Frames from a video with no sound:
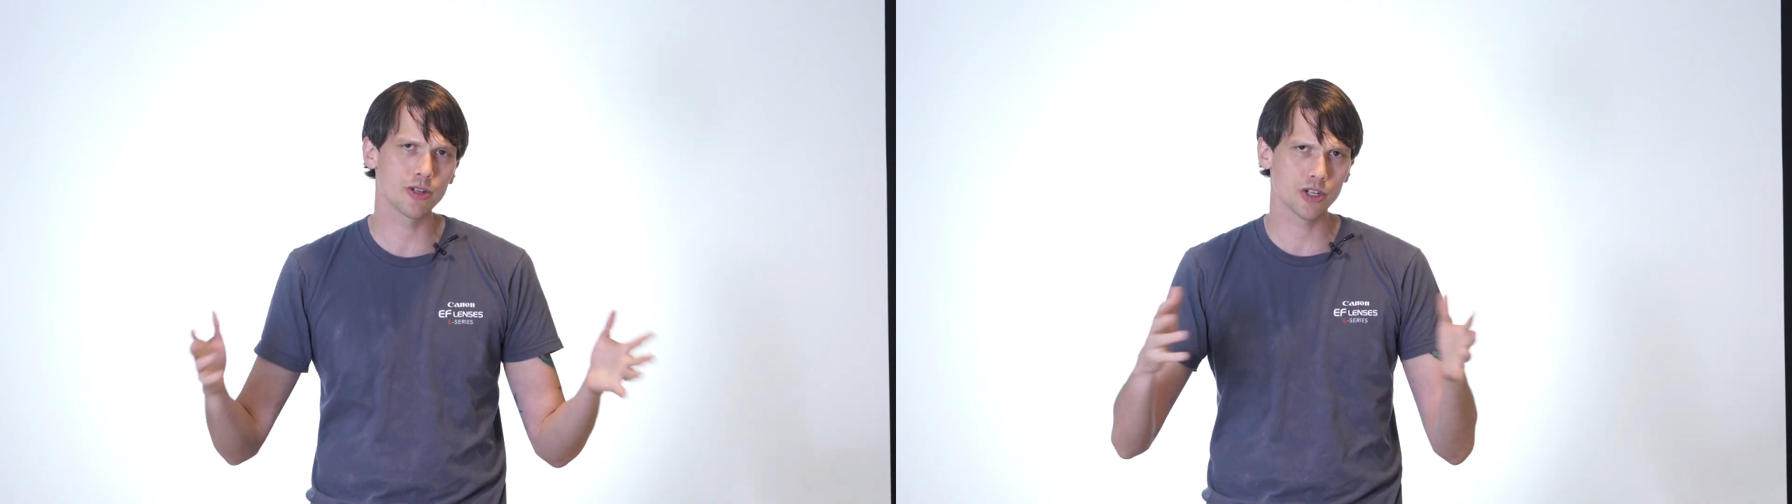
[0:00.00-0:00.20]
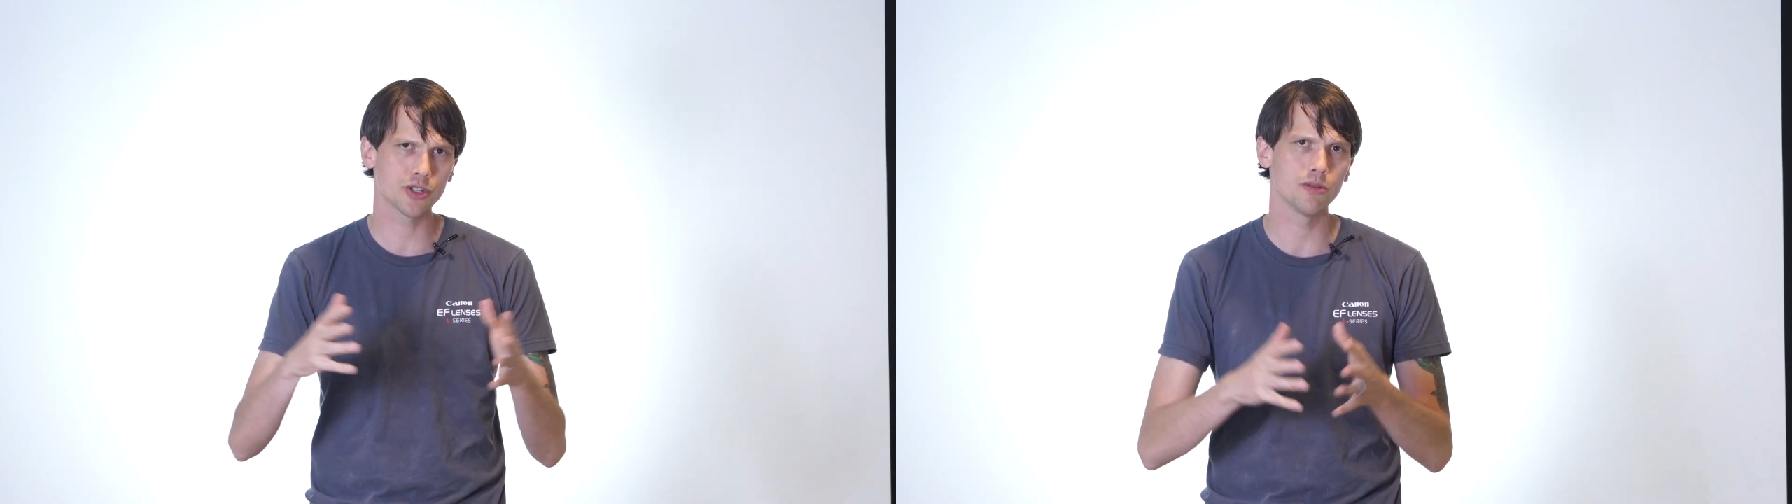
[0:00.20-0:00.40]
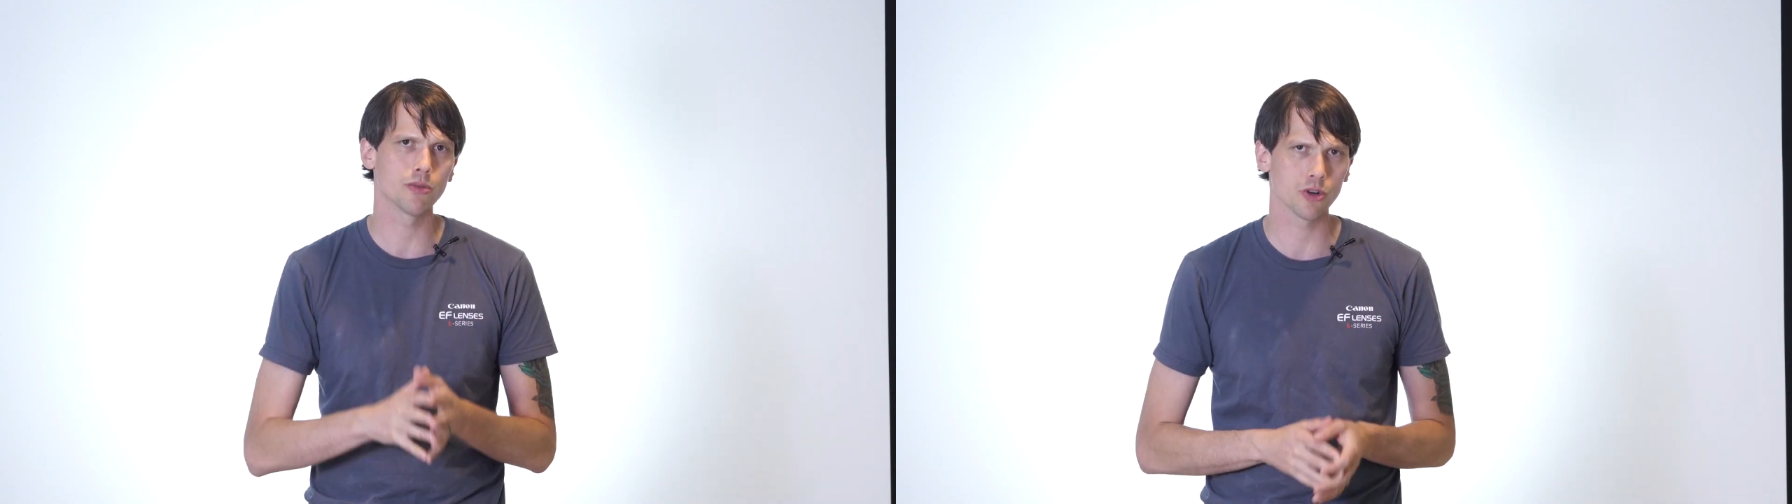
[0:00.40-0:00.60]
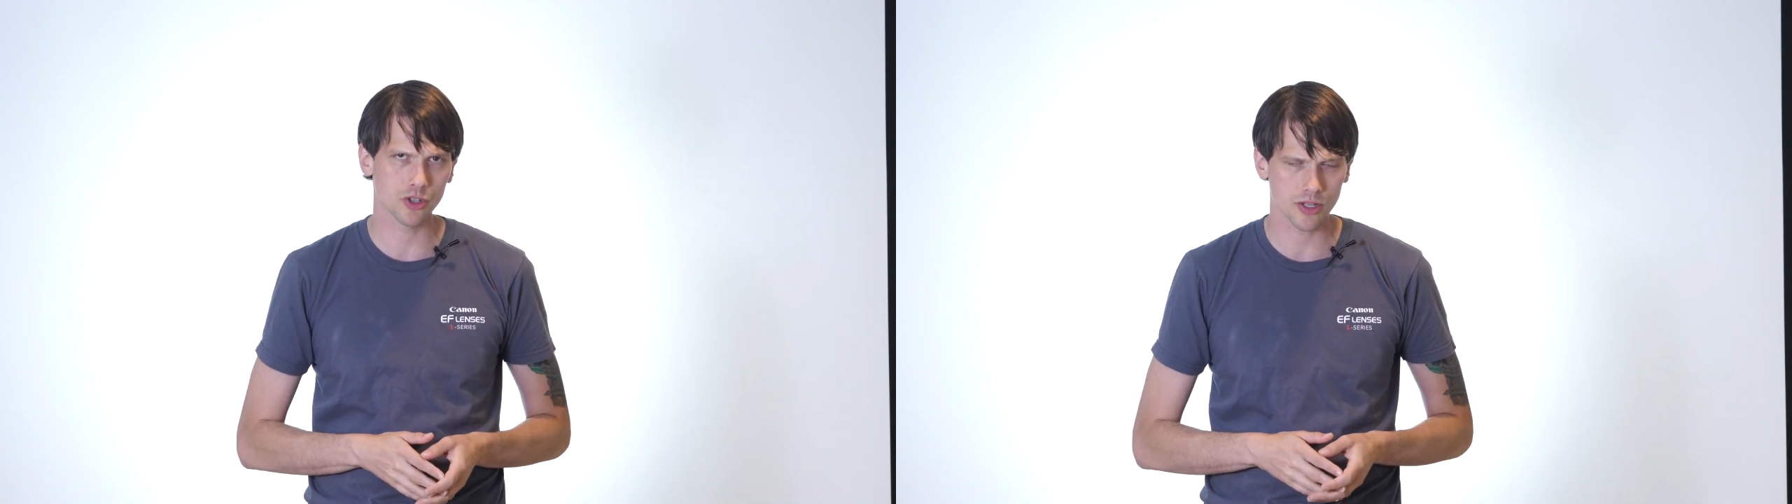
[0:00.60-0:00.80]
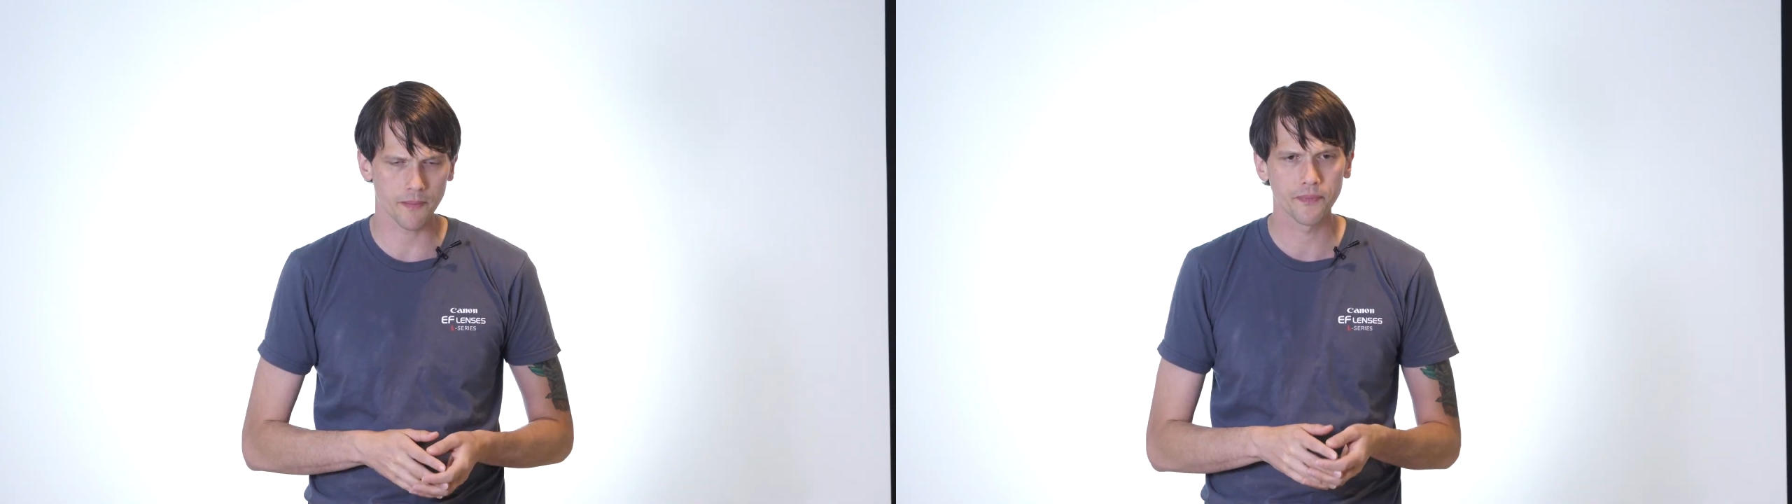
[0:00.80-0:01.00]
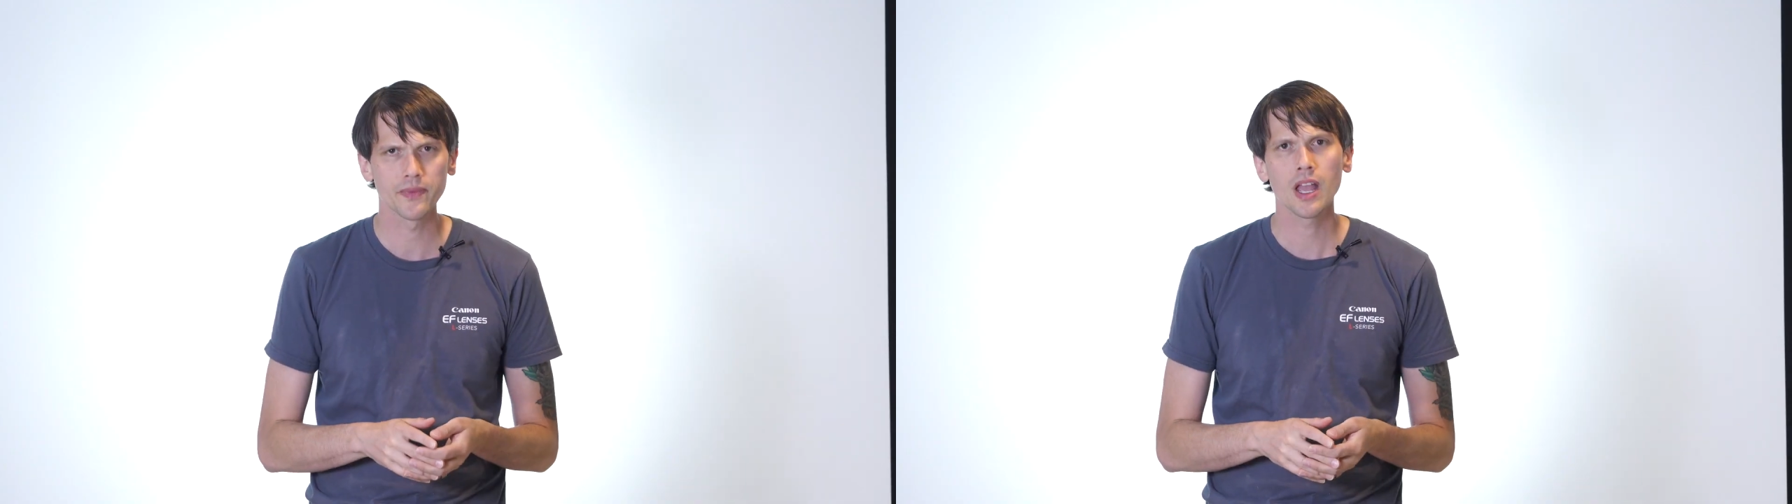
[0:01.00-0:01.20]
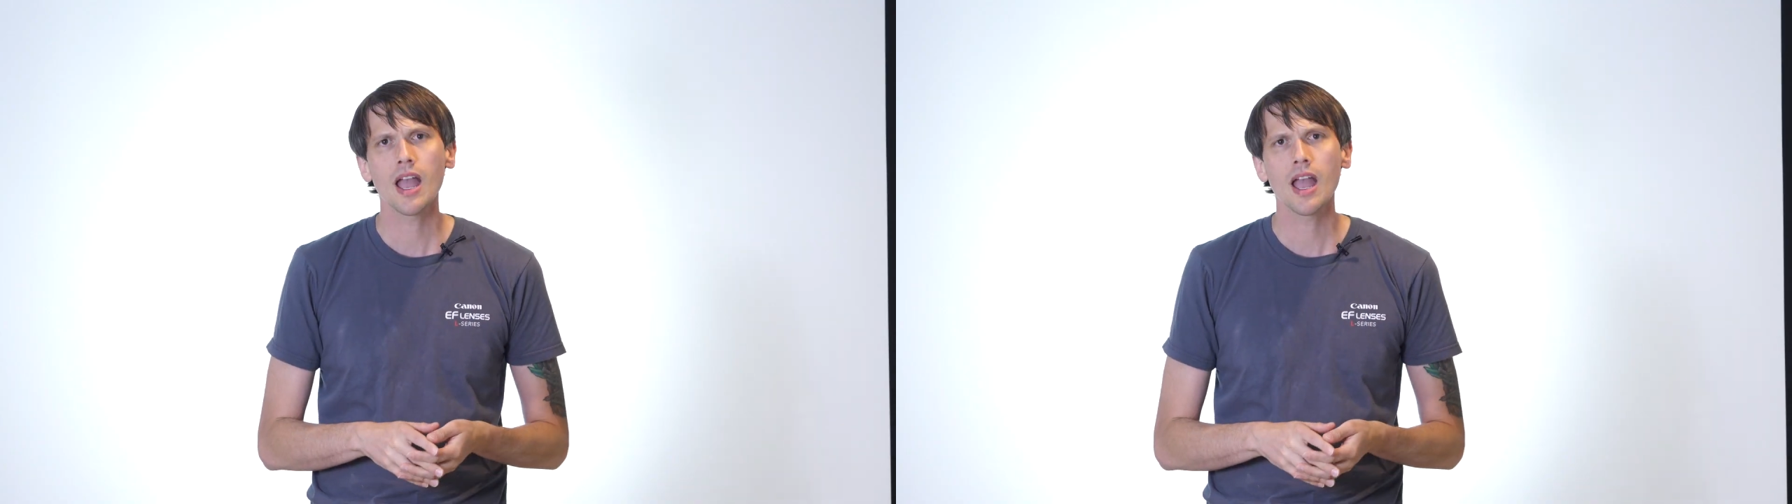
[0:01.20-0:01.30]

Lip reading: images and merge them.